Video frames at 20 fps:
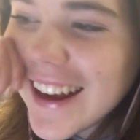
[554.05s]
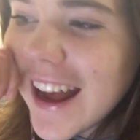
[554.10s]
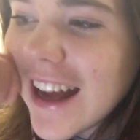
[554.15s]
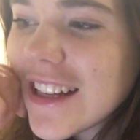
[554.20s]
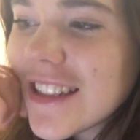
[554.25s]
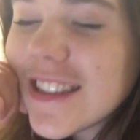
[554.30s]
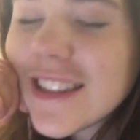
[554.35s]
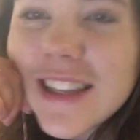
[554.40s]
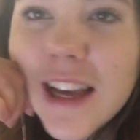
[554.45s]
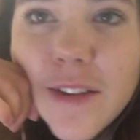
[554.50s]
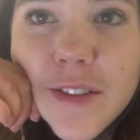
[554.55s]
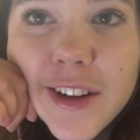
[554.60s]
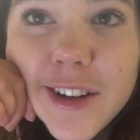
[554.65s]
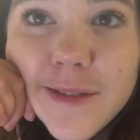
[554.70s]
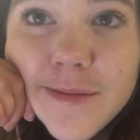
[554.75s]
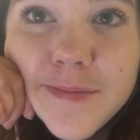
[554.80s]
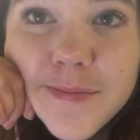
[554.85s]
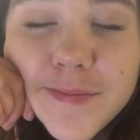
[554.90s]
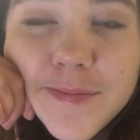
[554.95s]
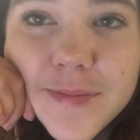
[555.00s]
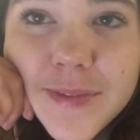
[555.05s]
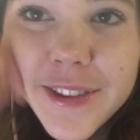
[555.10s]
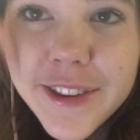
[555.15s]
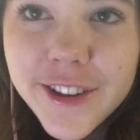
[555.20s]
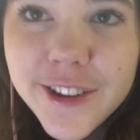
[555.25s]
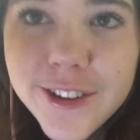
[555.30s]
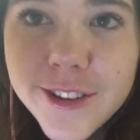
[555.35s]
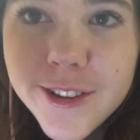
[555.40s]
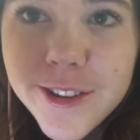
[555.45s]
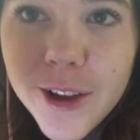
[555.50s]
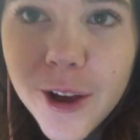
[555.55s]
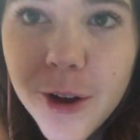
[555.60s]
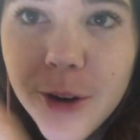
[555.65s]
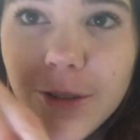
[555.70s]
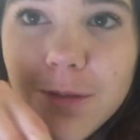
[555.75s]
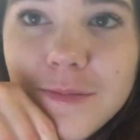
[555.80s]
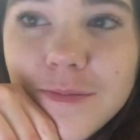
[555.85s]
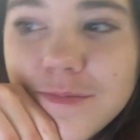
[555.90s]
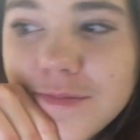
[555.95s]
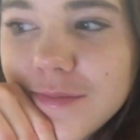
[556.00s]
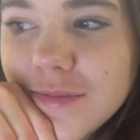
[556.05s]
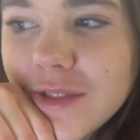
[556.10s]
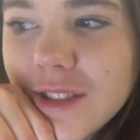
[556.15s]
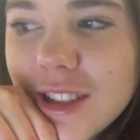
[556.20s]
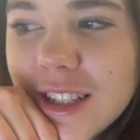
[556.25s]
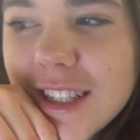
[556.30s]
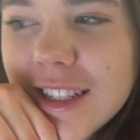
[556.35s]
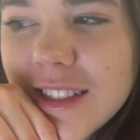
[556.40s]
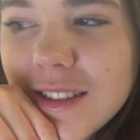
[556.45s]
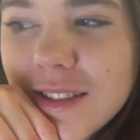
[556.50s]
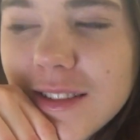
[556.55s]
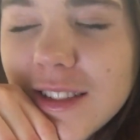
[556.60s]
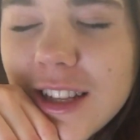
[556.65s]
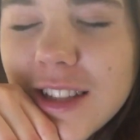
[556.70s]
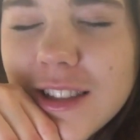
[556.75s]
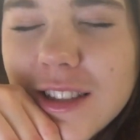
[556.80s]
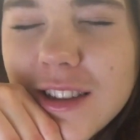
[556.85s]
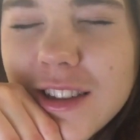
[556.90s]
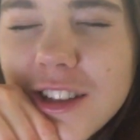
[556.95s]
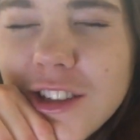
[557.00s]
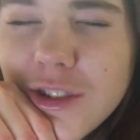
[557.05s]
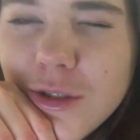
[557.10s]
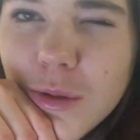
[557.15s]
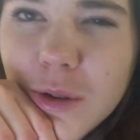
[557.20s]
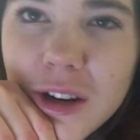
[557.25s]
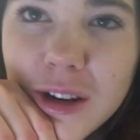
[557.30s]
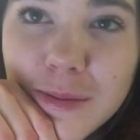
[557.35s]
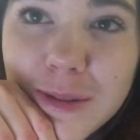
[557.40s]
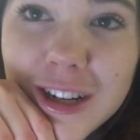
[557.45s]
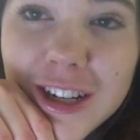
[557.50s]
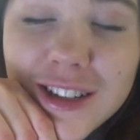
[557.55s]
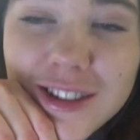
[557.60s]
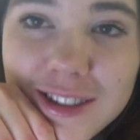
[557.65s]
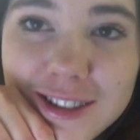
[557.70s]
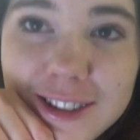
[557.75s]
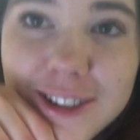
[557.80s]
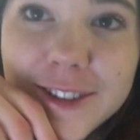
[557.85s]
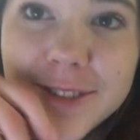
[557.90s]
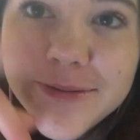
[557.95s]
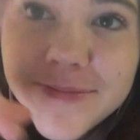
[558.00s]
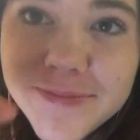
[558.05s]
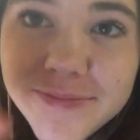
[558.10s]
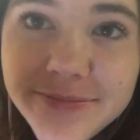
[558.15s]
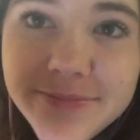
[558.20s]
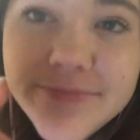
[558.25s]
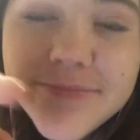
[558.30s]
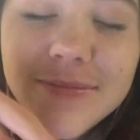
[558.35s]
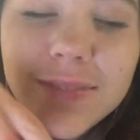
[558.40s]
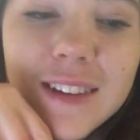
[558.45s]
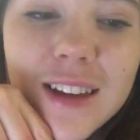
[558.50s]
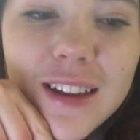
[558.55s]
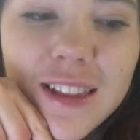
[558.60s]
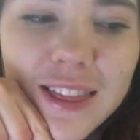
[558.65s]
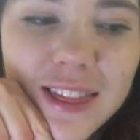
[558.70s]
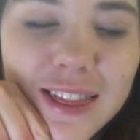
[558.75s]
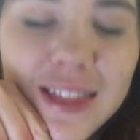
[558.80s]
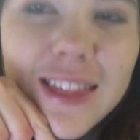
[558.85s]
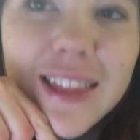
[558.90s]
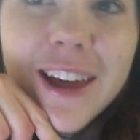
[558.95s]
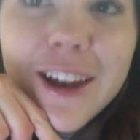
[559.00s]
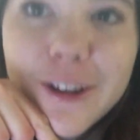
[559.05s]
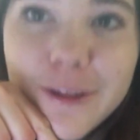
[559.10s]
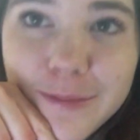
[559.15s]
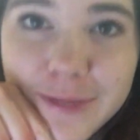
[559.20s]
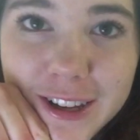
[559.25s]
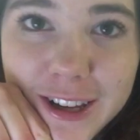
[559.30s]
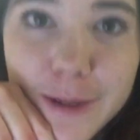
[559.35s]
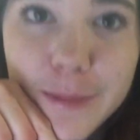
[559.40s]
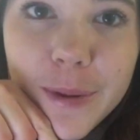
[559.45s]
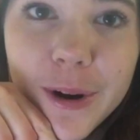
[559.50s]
at seven. So it's like, that's in like 20 minutes. So that'll be a